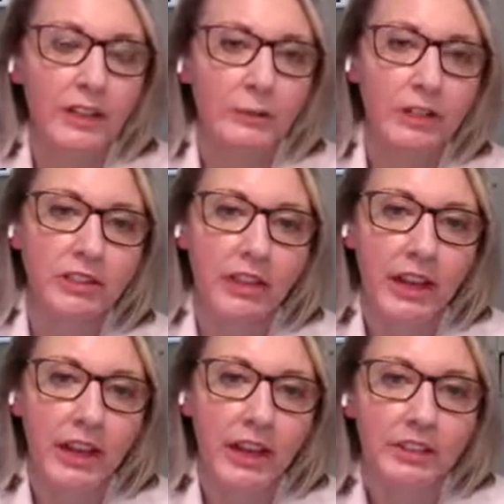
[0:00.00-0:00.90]
speech and
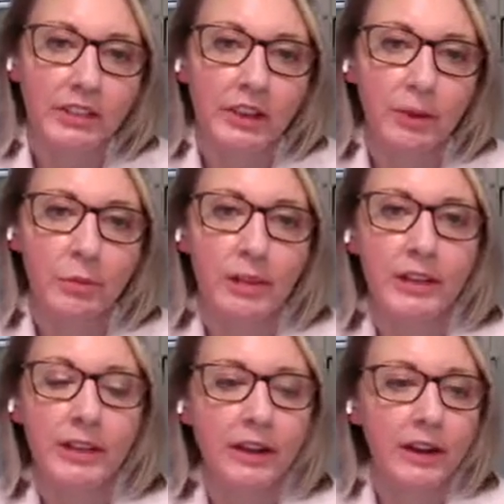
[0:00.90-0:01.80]
language
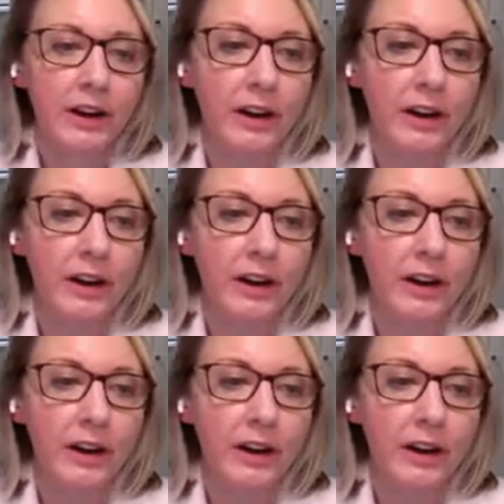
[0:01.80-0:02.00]
therapy.